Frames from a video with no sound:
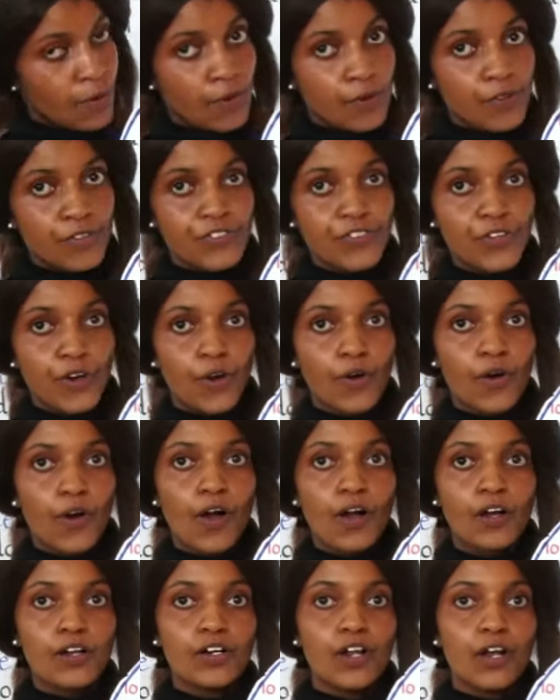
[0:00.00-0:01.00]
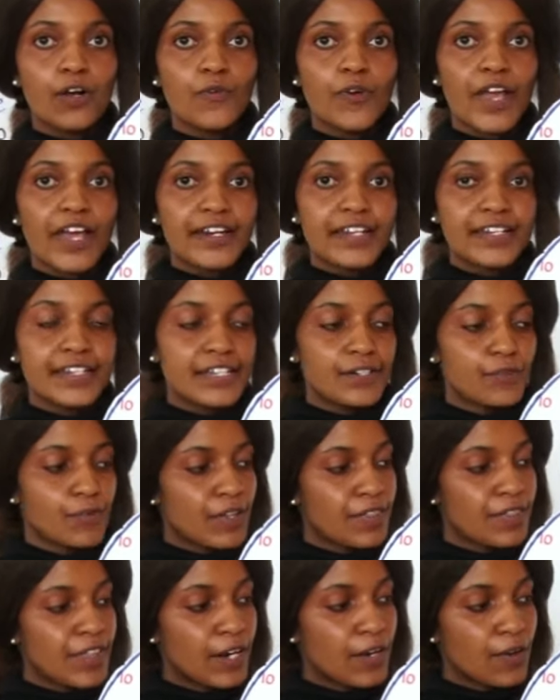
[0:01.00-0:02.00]
So, o'clock we are reading
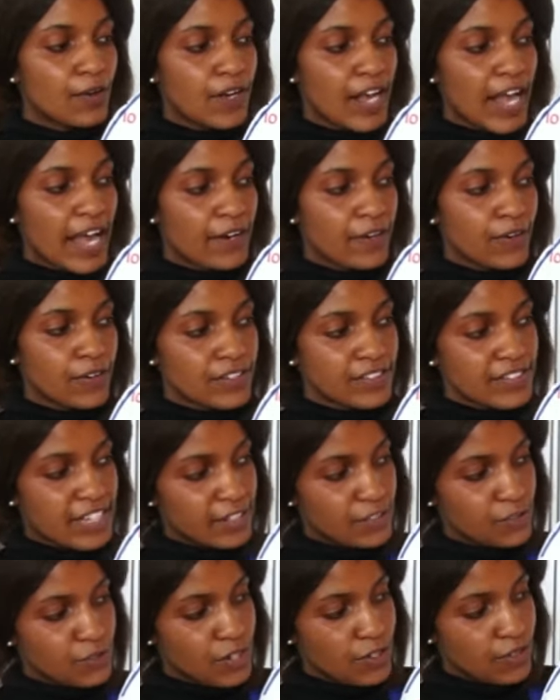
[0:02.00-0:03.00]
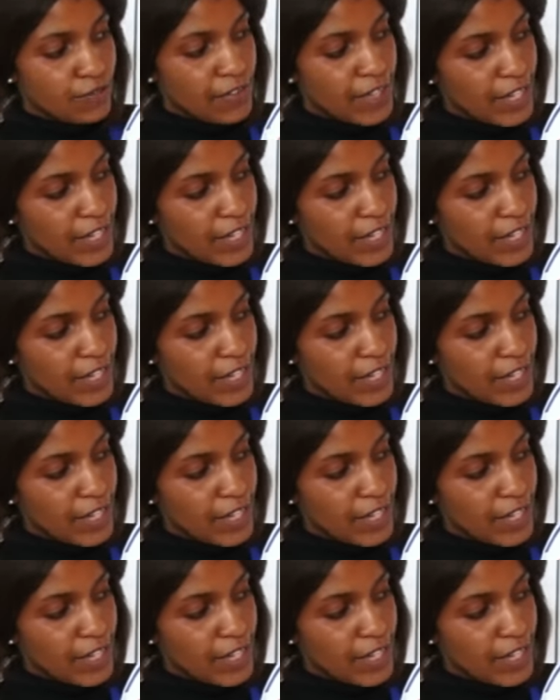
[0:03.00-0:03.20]
when the long arrow is at 12.